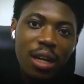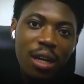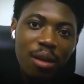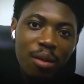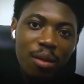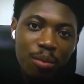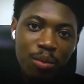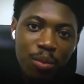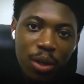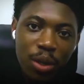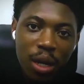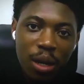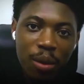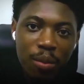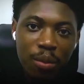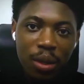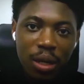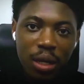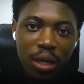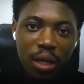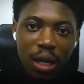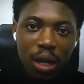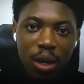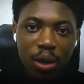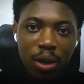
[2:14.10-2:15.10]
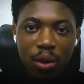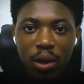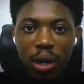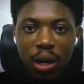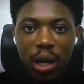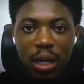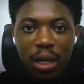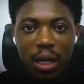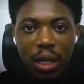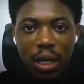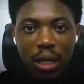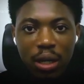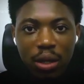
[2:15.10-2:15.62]
probably now
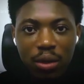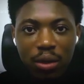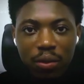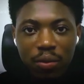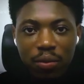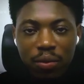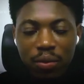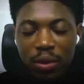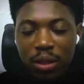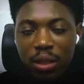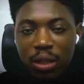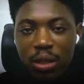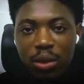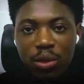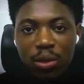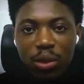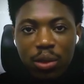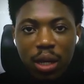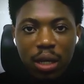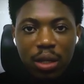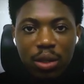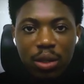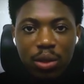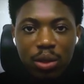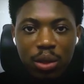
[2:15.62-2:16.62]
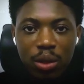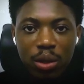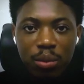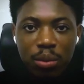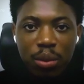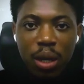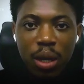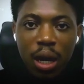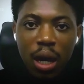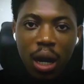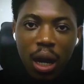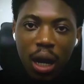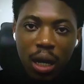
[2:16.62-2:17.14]
at the end of the video you can drop
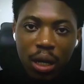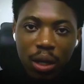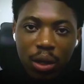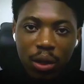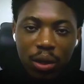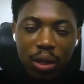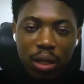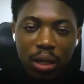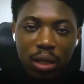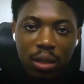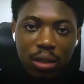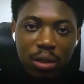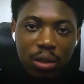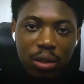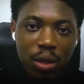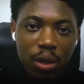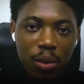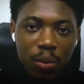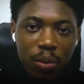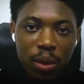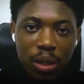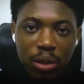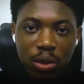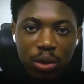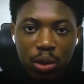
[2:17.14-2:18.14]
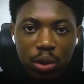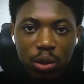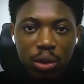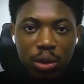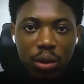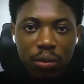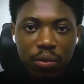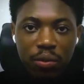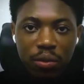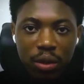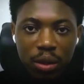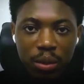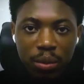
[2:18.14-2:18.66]
an honest comment or your
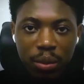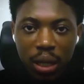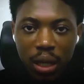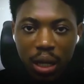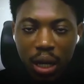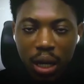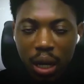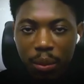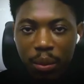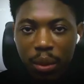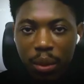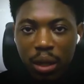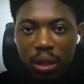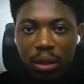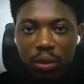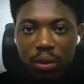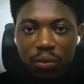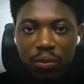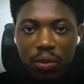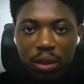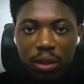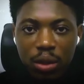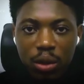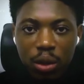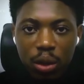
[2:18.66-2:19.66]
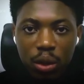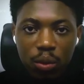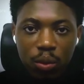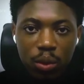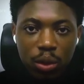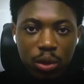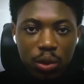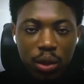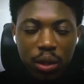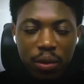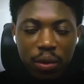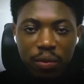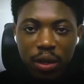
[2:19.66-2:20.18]
feedback about the video or
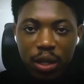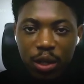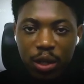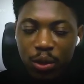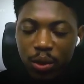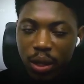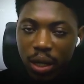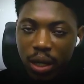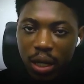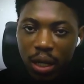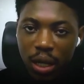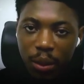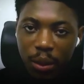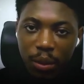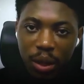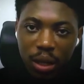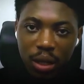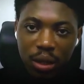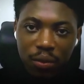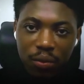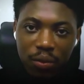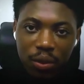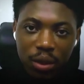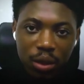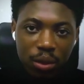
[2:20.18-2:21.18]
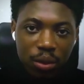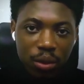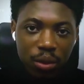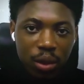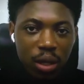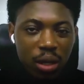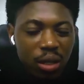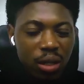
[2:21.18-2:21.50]
whatsoever you learn about the video.